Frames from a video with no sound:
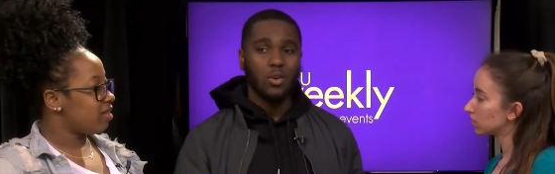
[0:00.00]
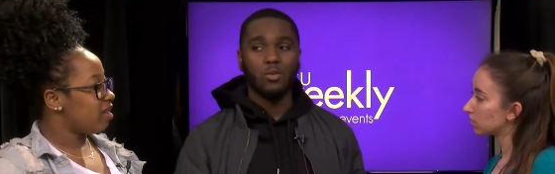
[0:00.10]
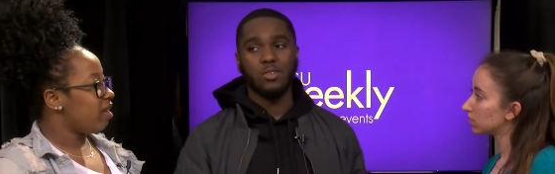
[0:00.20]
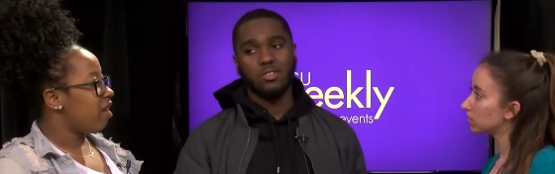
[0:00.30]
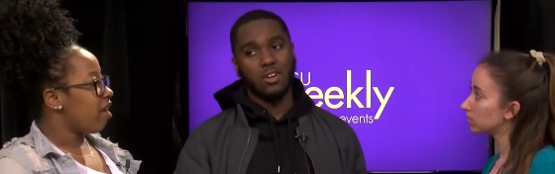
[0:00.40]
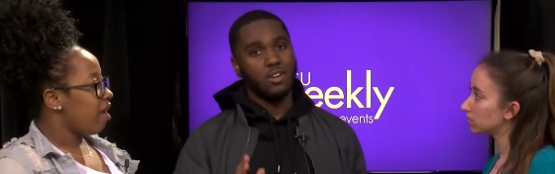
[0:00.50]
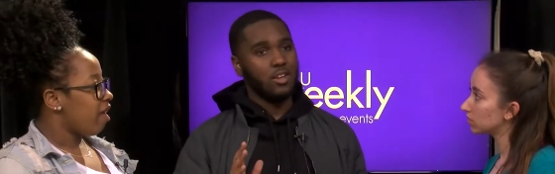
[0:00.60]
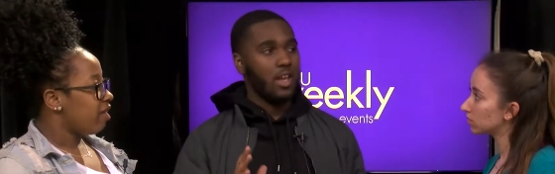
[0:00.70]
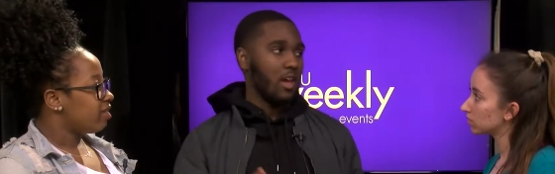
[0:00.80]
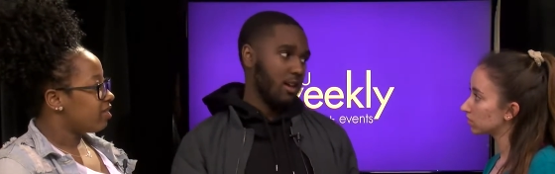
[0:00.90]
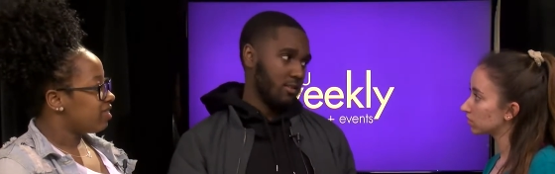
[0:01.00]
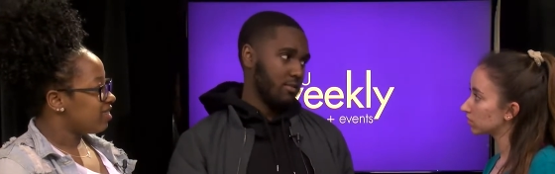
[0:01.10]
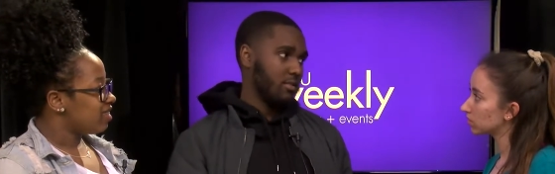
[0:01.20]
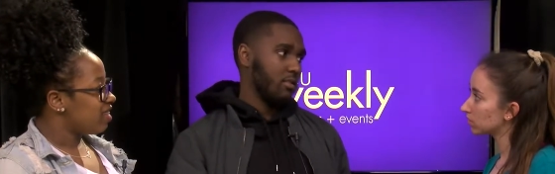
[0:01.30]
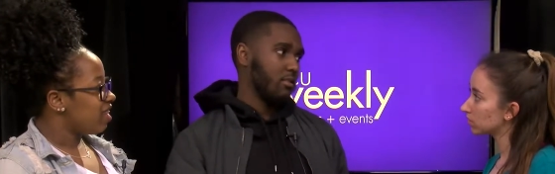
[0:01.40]
Speaker 1: We're starting at
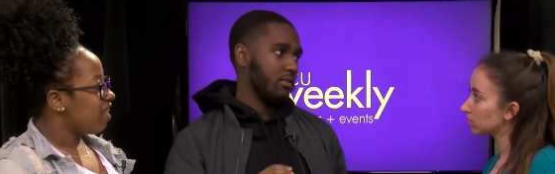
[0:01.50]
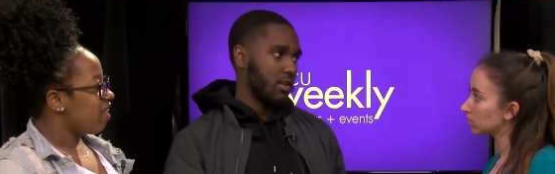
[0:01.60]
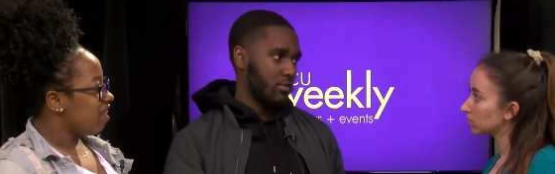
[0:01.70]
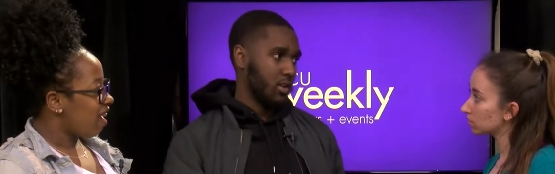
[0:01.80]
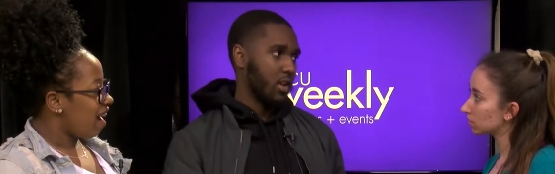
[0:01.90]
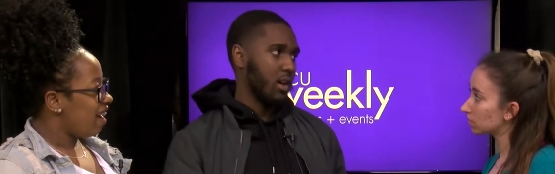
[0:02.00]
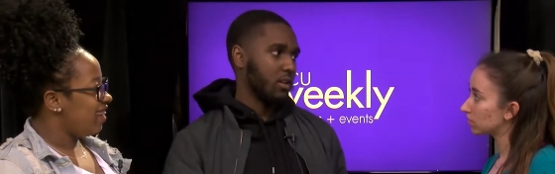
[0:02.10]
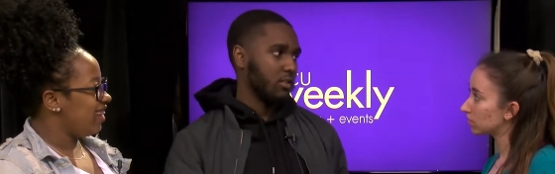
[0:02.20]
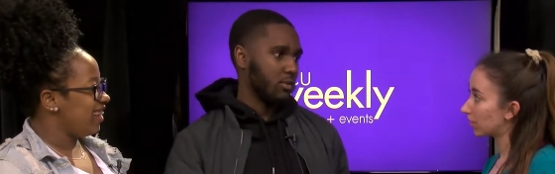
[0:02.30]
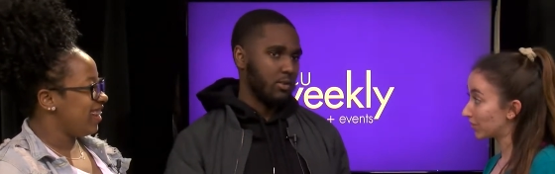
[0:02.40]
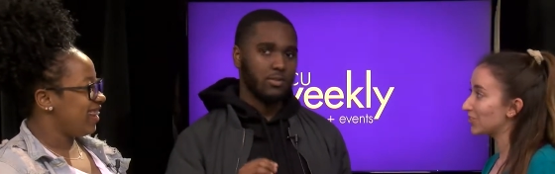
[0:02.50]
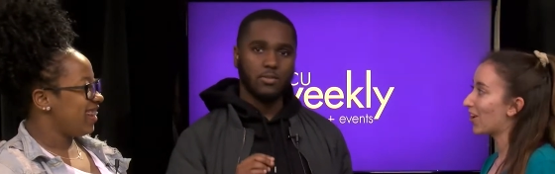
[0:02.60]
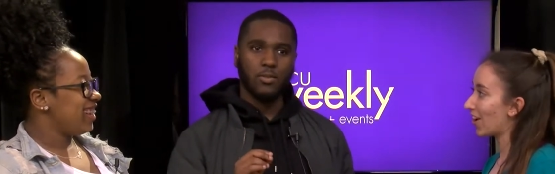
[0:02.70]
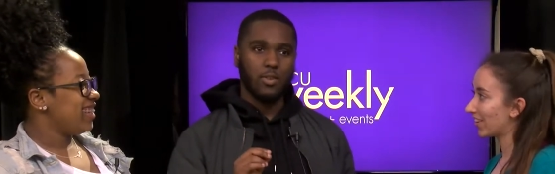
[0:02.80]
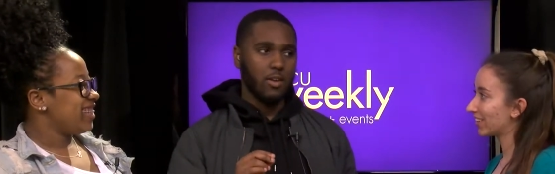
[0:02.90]
5 o'clock. So
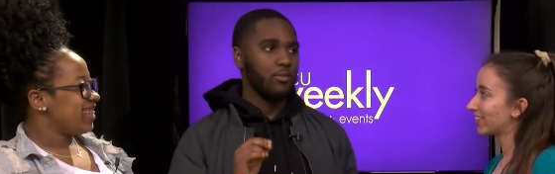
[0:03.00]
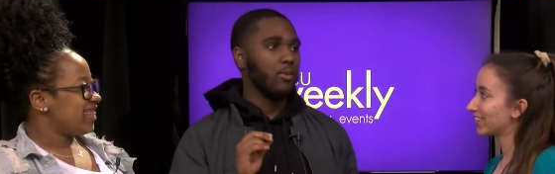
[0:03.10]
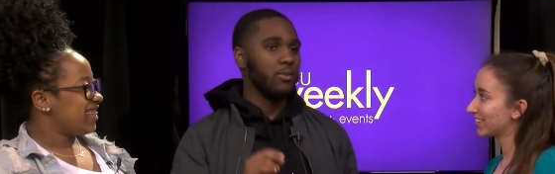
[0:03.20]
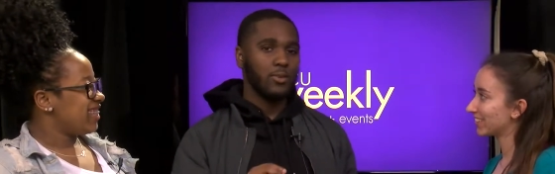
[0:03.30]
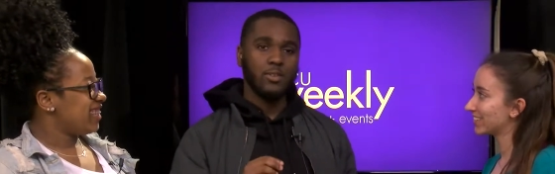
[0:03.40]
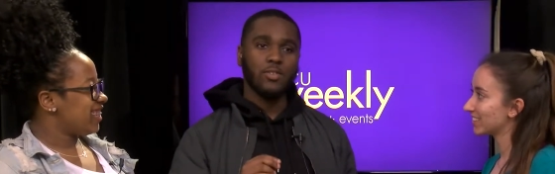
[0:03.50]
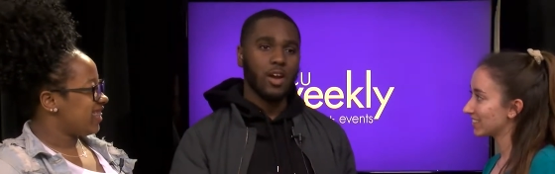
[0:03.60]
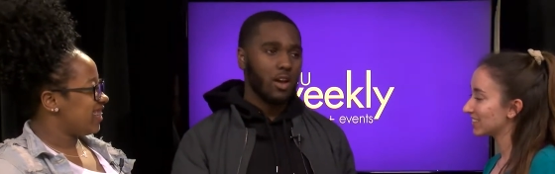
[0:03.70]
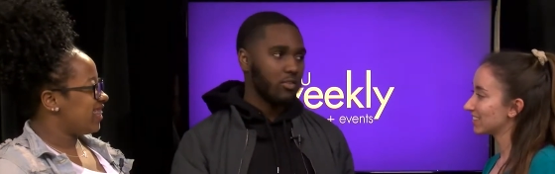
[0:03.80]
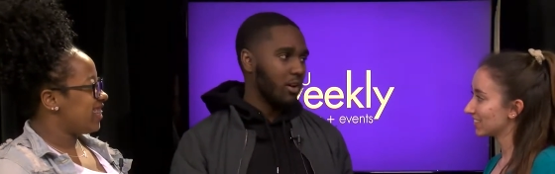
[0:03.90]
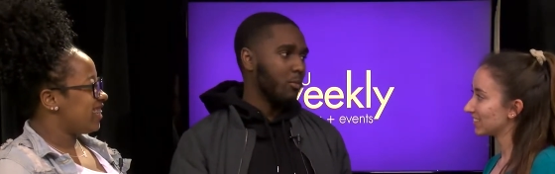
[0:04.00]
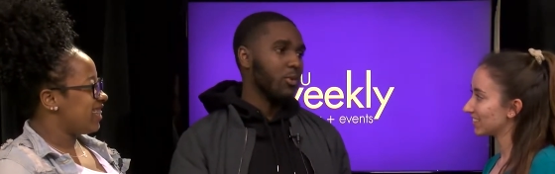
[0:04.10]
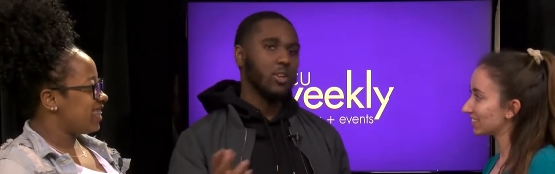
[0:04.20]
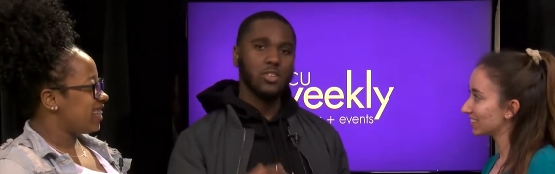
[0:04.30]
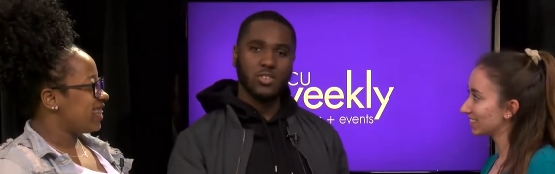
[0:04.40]
at 4.45, come
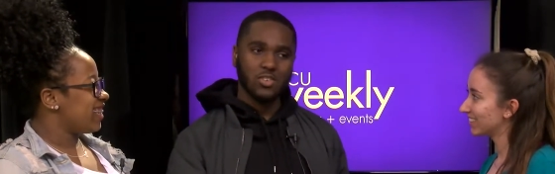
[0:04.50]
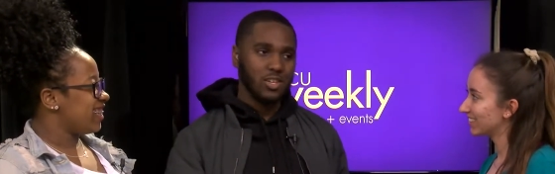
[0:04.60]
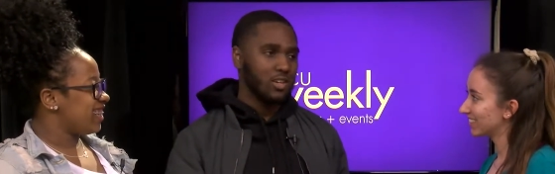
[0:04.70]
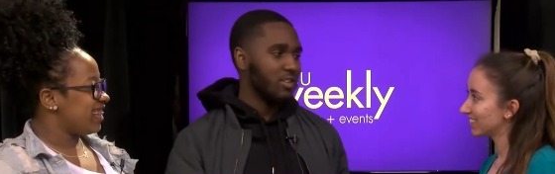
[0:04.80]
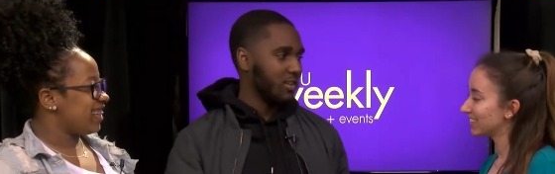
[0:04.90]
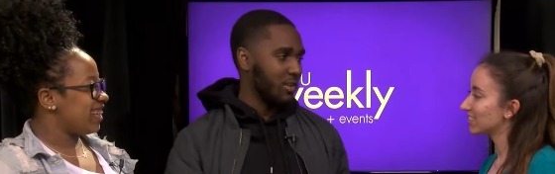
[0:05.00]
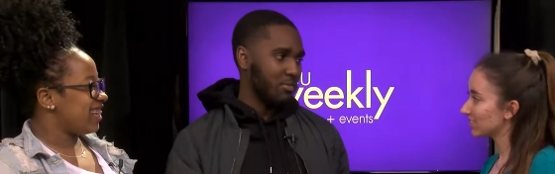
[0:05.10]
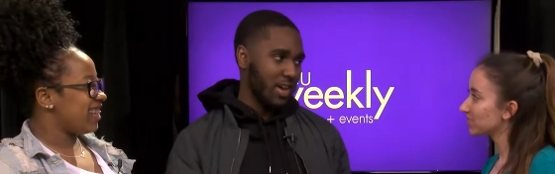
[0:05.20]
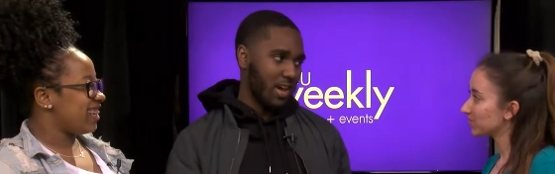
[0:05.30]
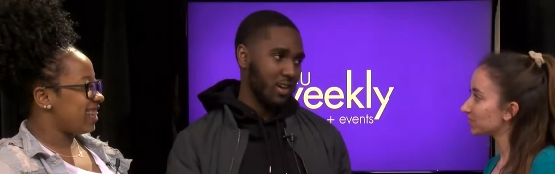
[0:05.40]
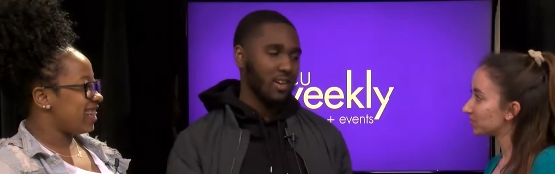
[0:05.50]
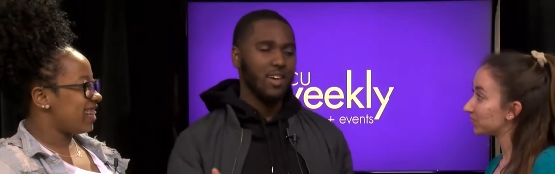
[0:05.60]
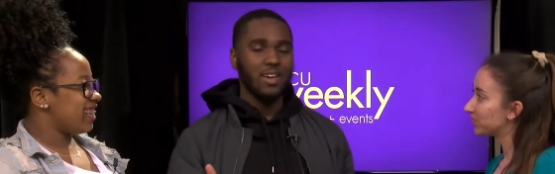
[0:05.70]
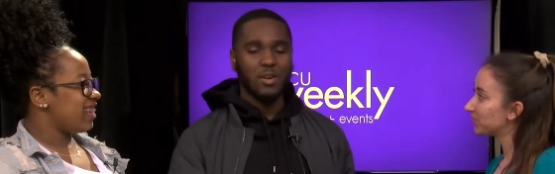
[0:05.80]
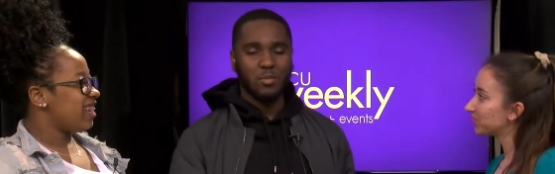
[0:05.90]
on, get your seat because it get packed. Mm -hmm.